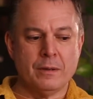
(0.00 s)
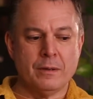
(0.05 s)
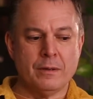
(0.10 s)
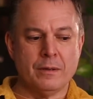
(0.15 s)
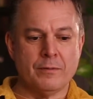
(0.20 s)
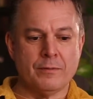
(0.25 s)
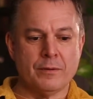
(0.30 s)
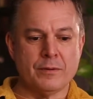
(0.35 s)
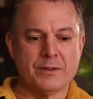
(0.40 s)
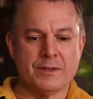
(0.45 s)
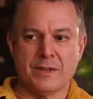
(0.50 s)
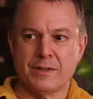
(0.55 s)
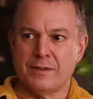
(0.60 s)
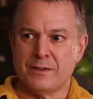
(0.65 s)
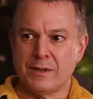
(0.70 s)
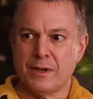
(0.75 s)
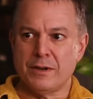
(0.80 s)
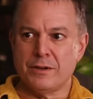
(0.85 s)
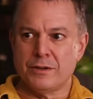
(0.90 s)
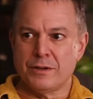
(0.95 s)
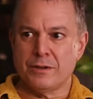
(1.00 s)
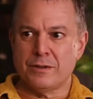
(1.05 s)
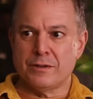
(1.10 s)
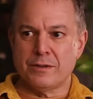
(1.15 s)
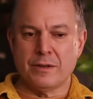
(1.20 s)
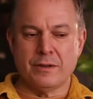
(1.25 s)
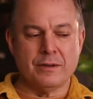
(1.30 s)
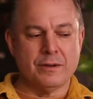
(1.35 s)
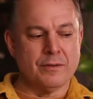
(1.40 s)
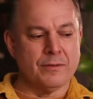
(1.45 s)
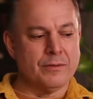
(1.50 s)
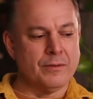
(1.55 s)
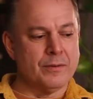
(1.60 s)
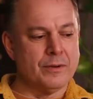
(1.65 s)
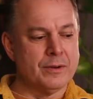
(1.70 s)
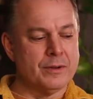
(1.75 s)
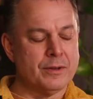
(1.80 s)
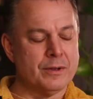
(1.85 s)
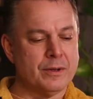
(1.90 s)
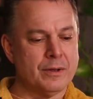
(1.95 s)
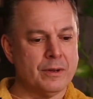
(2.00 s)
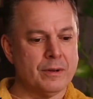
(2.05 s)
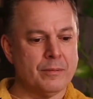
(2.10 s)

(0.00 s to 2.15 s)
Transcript: different sensations and different,